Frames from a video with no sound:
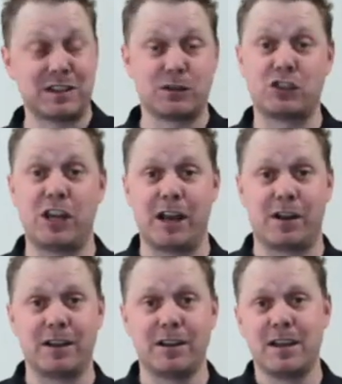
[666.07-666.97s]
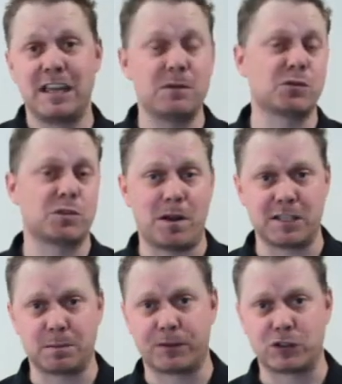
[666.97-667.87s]
there's Jared. He was
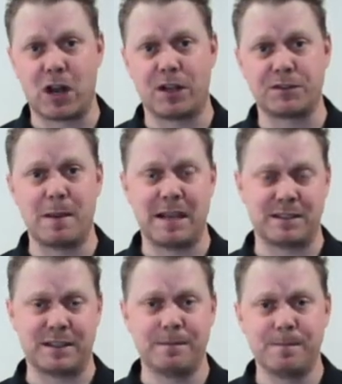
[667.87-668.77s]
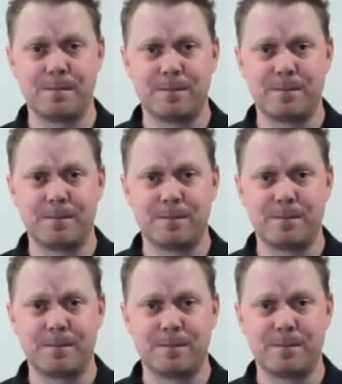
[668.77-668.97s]
responsible for Charles Manson.